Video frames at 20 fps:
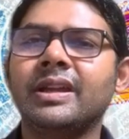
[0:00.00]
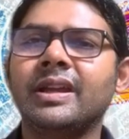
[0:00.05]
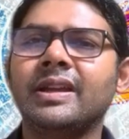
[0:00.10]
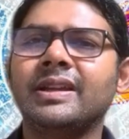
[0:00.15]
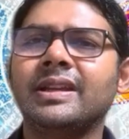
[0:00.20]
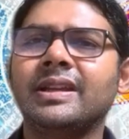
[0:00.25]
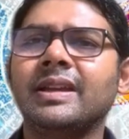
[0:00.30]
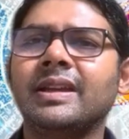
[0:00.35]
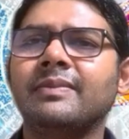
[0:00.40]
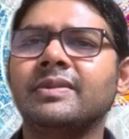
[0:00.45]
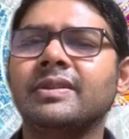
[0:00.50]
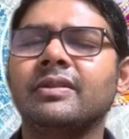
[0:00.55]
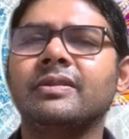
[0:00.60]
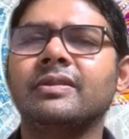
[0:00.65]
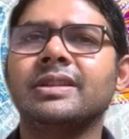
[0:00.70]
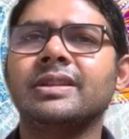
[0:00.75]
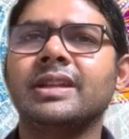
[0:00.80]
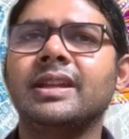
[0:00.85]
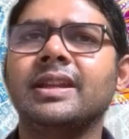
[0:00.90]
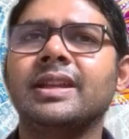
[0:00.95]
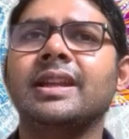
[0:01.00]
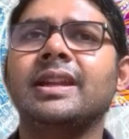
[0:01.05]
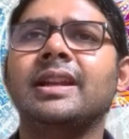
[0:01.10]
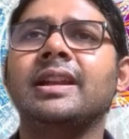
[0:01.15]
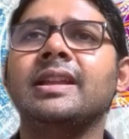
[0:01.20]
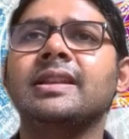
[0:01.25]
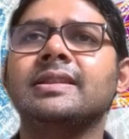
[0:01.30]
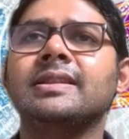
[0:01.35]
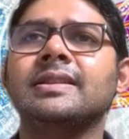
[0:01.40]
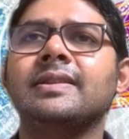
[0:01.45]
I kept on saying,
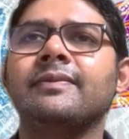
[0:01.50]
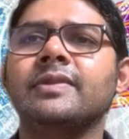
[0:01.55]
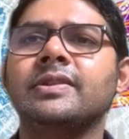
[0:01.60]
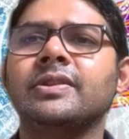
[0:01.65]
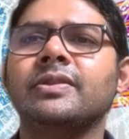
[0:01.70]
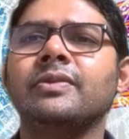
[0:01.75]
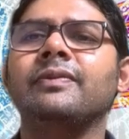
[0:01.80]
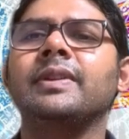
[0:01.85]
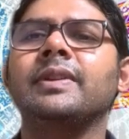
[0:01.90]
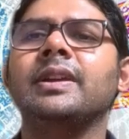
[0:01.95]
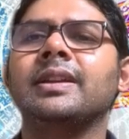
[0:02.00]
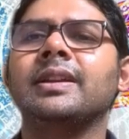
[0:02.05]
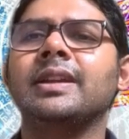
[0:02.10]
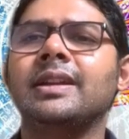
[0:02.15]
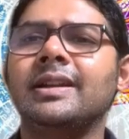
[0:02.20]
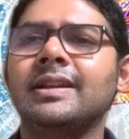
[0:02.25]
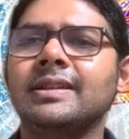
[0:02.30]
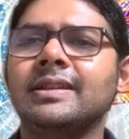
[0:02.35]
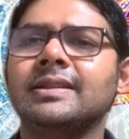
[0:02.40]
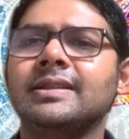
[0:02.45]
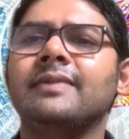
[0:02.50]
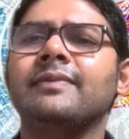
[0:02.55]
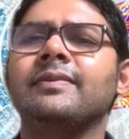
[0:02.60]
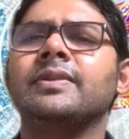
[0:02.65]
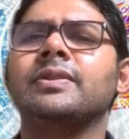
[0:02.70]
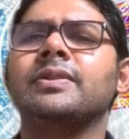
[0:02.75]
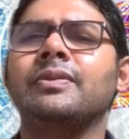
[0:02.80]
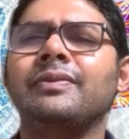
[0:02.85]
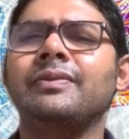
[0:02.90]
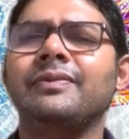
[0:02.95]
Canonista Vesuvia, Canonista
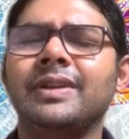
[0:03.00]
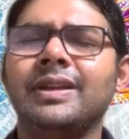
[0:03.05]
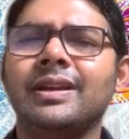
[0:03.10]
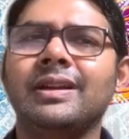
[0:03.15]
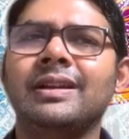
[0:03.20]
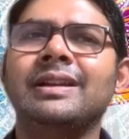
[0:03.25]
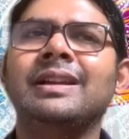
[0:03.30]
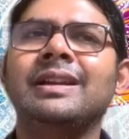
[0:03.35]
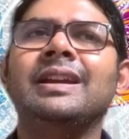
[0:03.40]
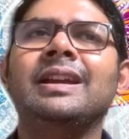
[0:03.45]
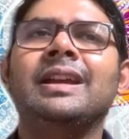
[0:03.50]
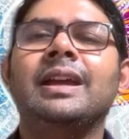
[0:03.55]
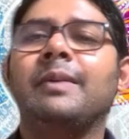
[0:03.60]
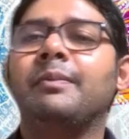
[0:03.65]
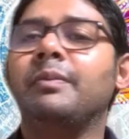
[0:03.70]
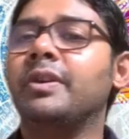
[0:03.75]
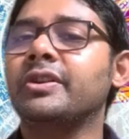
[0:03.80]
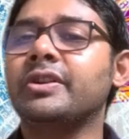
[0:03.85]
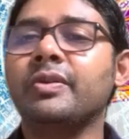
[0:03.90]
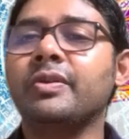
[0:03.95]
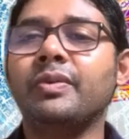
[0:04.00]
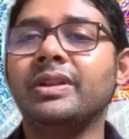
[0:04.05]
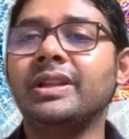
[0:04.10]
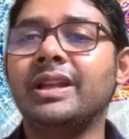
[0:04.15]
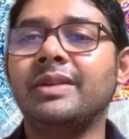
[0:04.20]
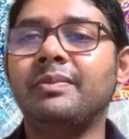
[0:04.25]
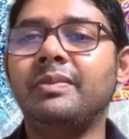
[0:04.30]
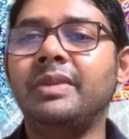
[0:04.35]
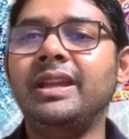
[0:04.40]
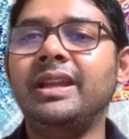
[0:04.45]
Vesuvia. I'm not sure what that
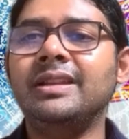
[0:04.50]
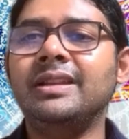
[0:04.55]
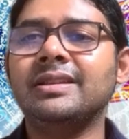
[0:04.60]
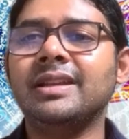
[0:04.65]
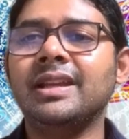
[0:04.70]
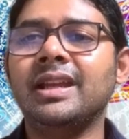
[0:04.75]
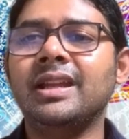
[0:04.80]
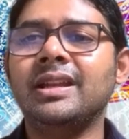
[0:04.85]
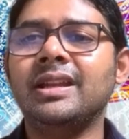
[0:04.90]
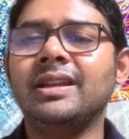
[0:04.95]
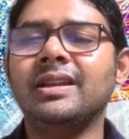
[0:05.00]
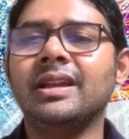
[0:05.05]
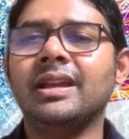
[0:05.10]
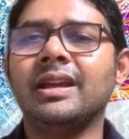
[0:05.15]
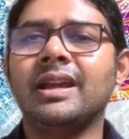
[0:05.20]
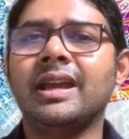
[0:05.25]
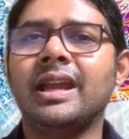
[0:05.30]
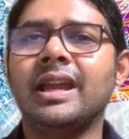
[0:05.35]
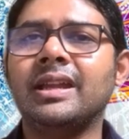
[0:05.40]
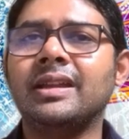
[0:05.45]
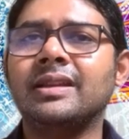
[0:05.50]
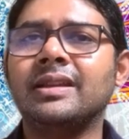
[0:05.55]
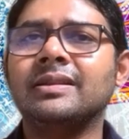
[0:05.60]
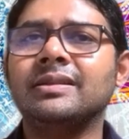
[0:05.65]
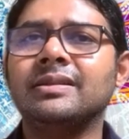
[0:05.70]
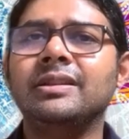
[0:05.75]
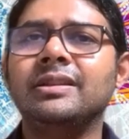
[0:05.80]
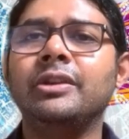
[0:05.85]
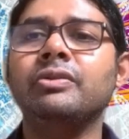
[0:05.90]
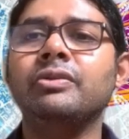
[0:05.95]
means yet.
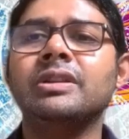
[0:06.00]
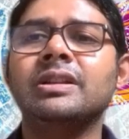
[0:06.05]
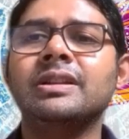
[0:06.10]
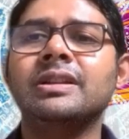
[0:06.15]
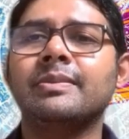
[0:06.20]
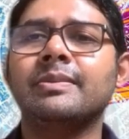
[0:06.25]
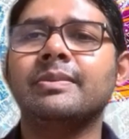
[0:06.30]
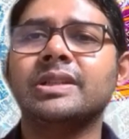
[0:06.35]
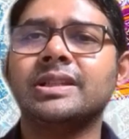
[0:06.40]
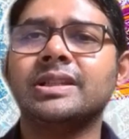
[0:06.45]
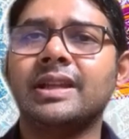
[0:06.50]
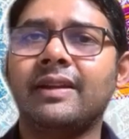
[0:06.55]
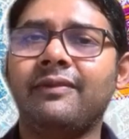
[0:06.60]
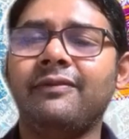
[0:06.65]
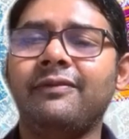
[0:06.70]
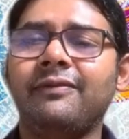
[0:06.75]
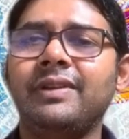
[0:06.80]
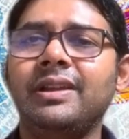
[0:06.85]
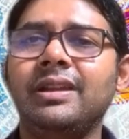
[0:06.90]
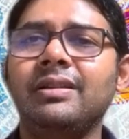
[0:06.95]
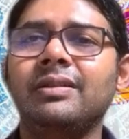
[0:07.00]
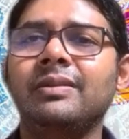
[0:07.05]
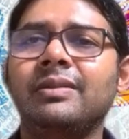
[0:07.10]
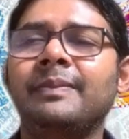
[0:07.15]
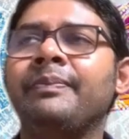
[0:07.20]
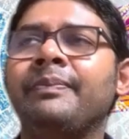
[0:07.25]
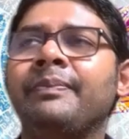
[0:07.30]
Usually, sometimes I feel.